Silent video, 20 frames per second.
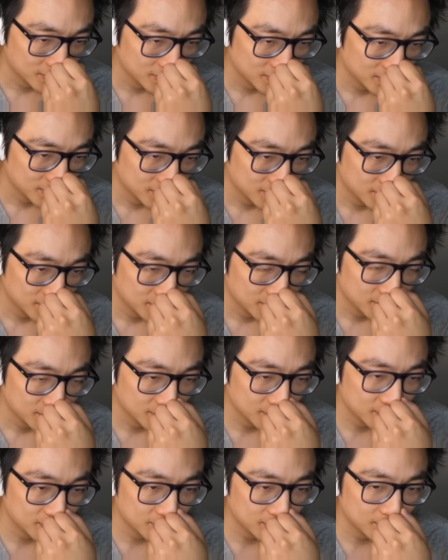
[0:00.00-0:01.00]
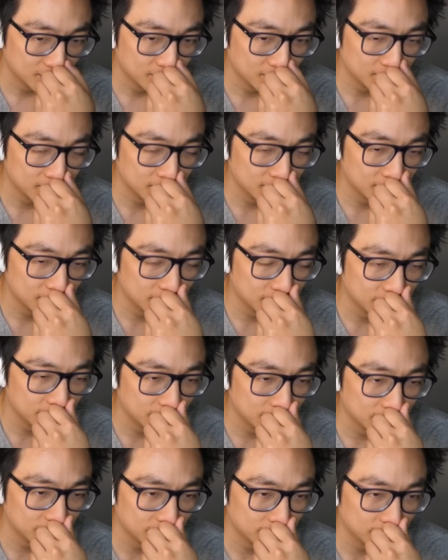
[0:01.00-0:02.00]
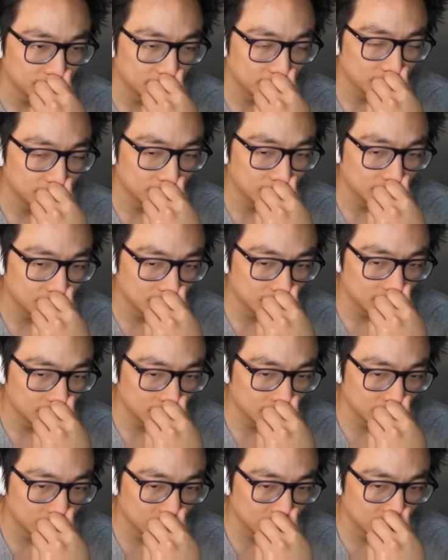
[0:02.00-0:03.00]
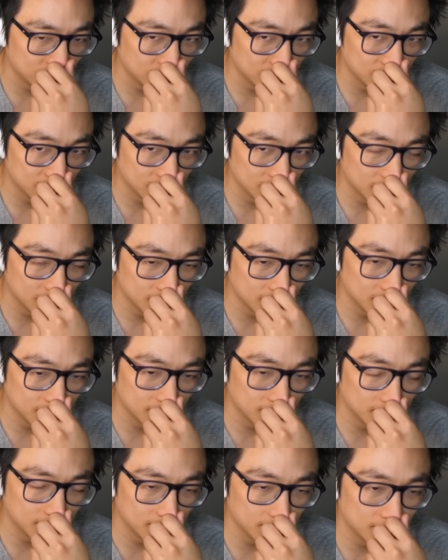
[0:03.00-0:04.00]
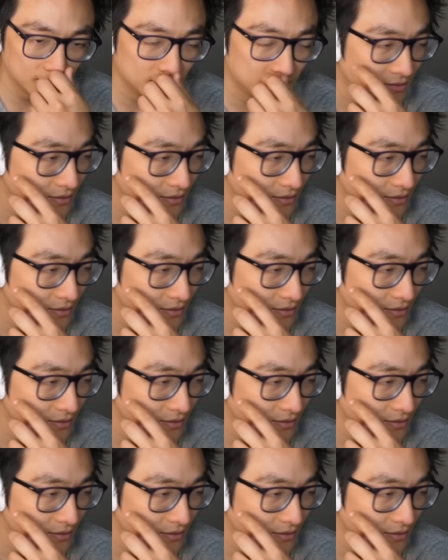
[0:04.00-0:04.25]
(silent)